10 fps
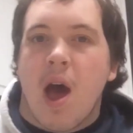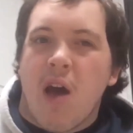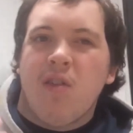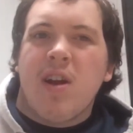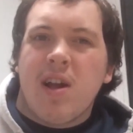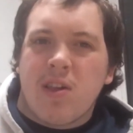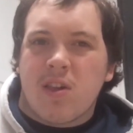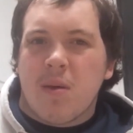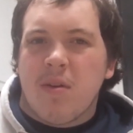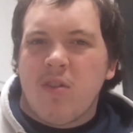I realise
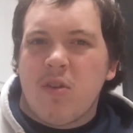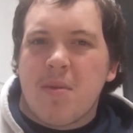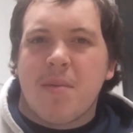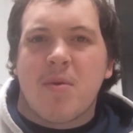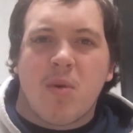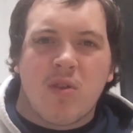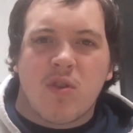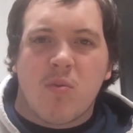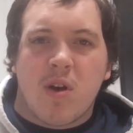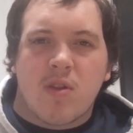some of you may be
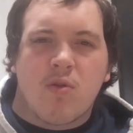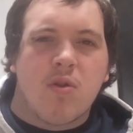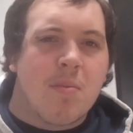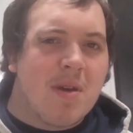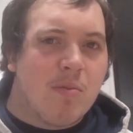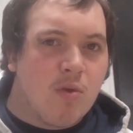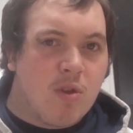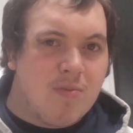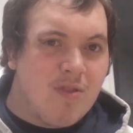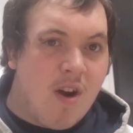wondering why it's called a meatball
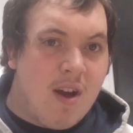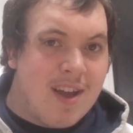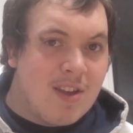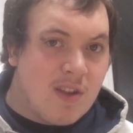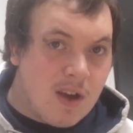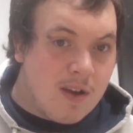surprise.